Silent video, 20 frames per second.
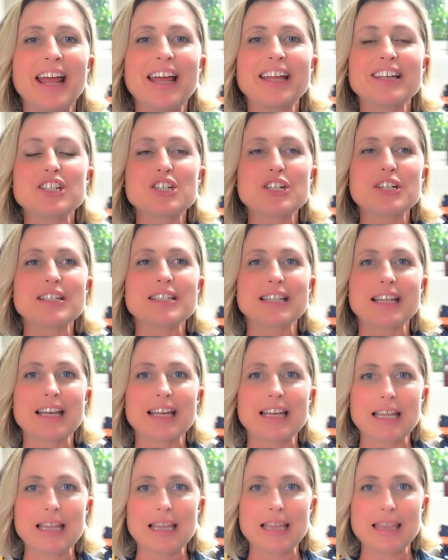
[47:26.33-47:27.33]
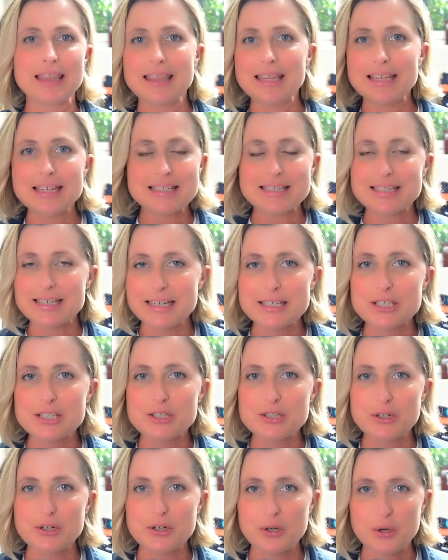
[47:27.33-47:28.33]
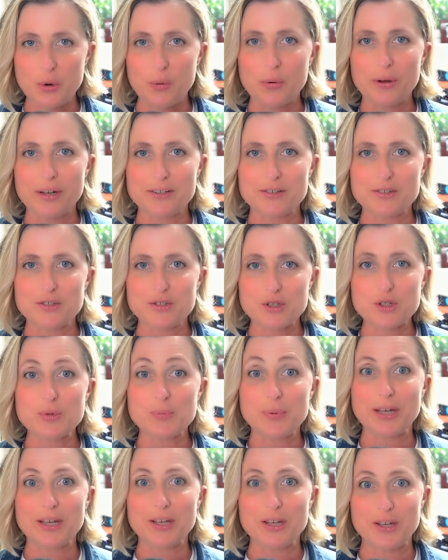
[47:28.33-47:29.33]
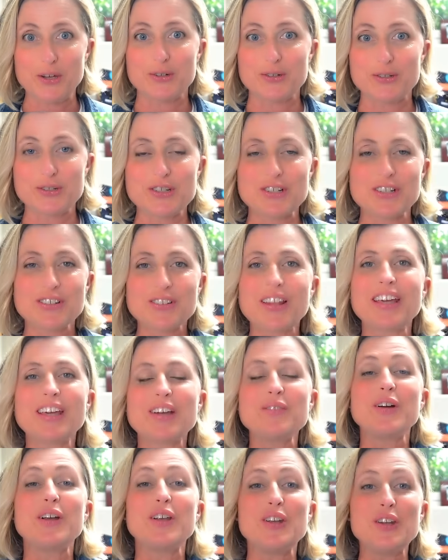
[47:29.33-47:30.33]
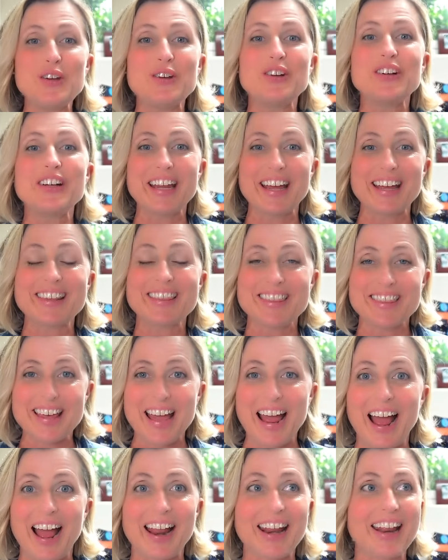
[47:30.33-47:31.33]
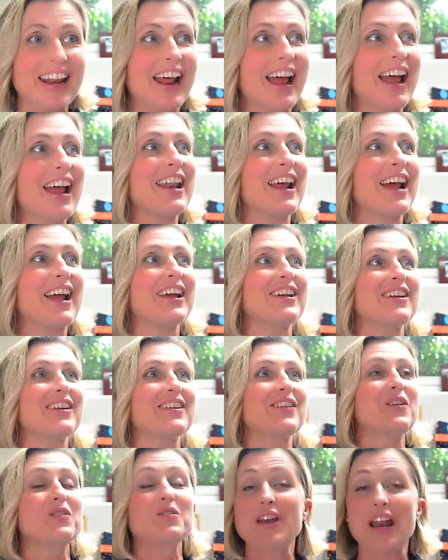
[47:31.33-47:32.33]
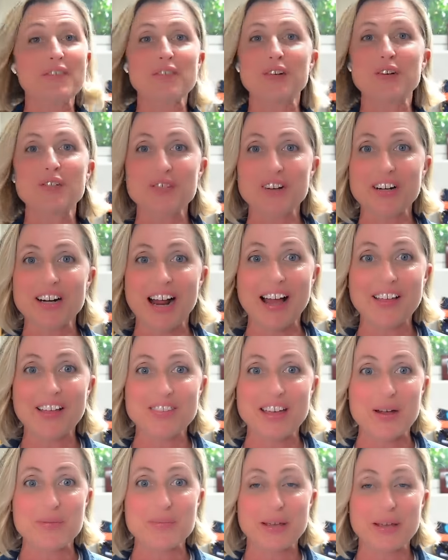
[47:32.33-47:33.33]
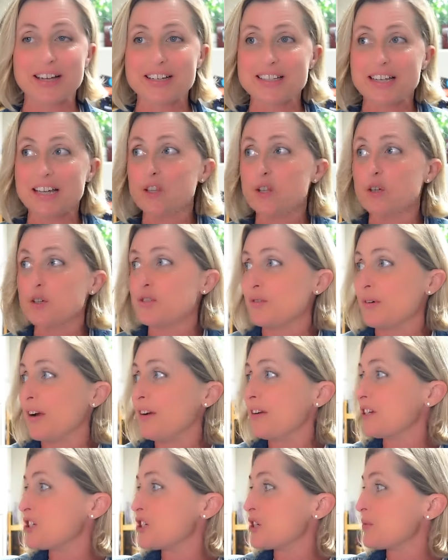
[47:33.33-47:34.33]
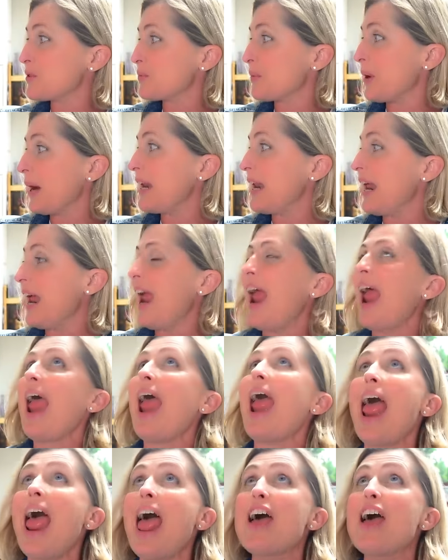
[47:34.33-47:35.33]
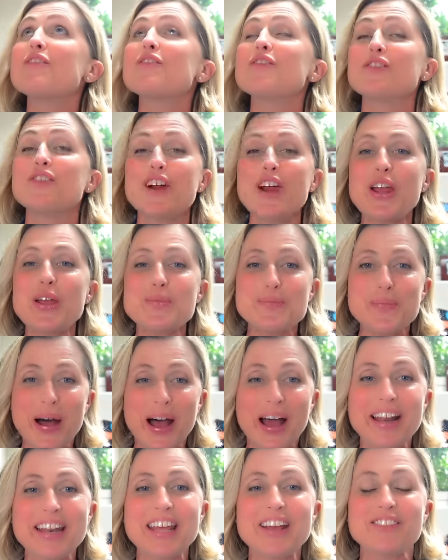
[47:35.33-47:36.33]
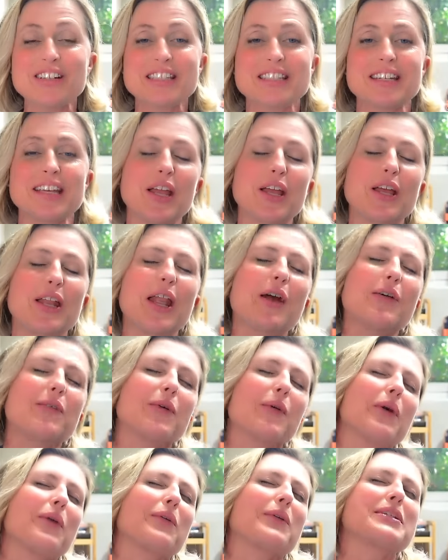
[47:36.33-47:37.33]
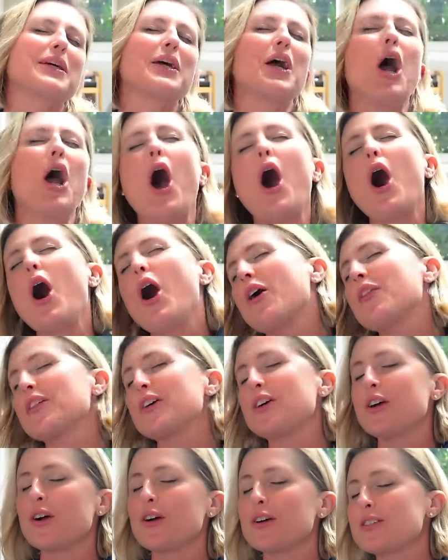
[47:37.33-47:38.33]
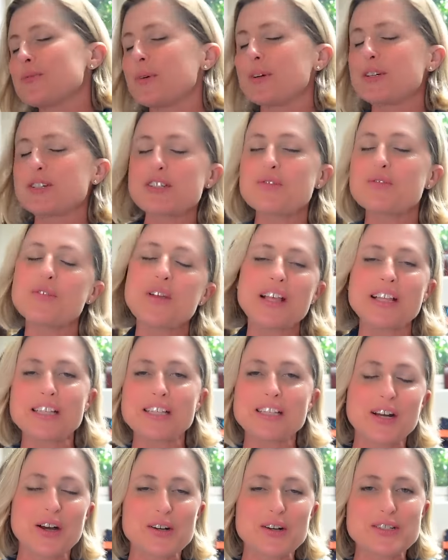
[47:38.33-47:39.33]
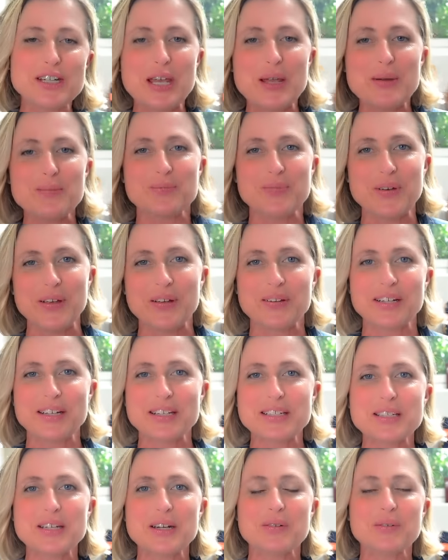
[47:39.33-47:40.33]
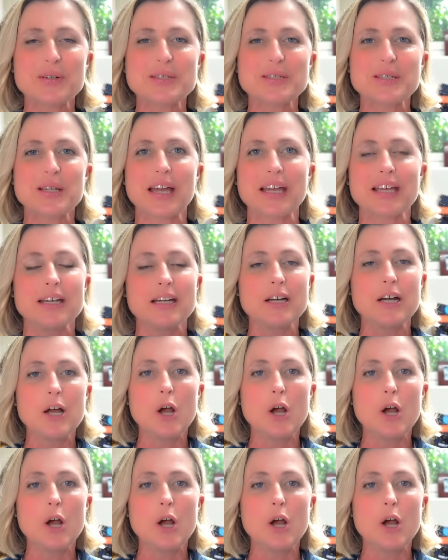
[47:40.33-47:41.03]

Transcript: And she's like, "This is going to be huge." Like, when you get that, and I never forgot that, because I looked around and she was right. Everybody was singing, and all the girls were just feeling their deep feelings. And it was like